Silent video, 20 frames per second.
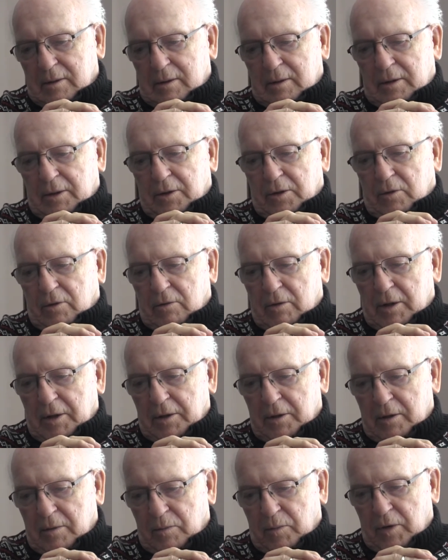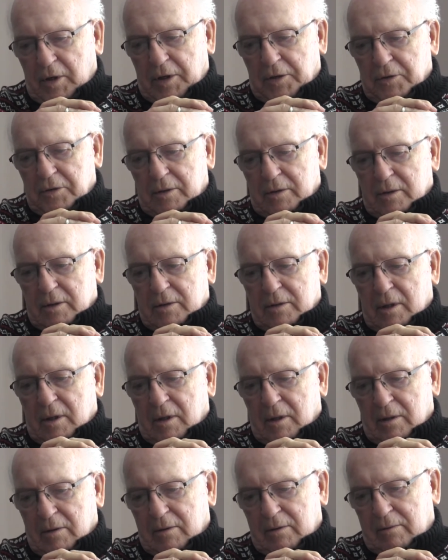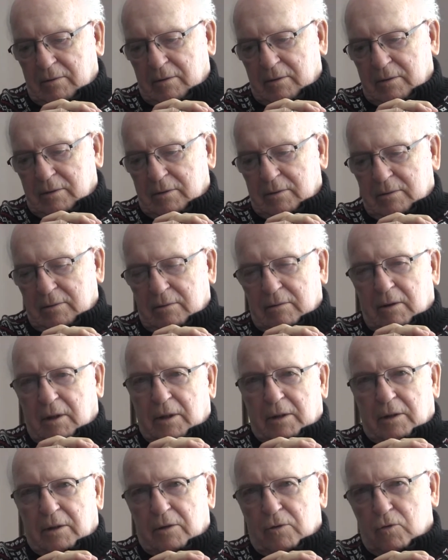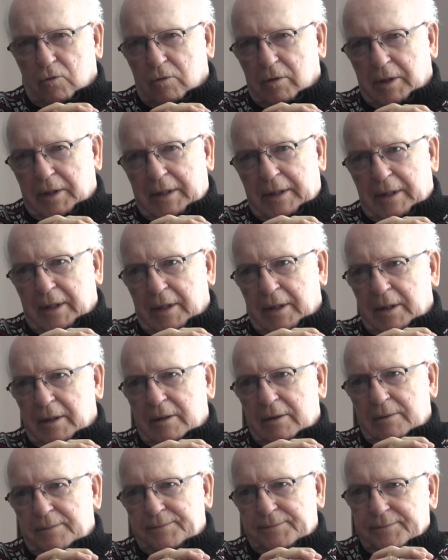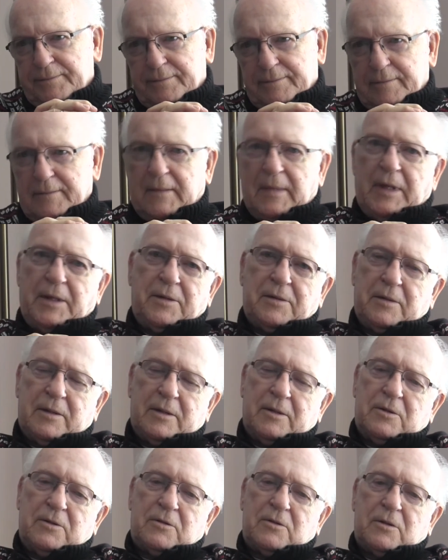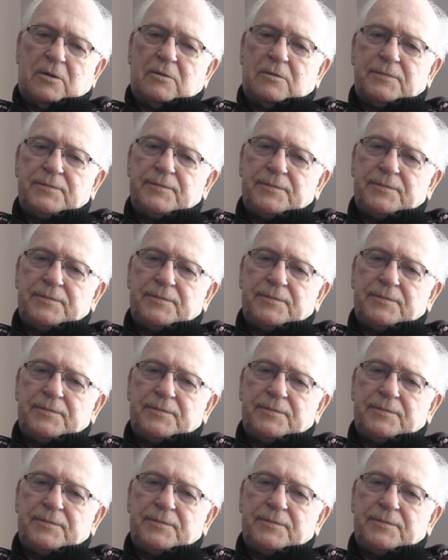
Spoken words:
And the Great Depression started, what, in 28? I think so.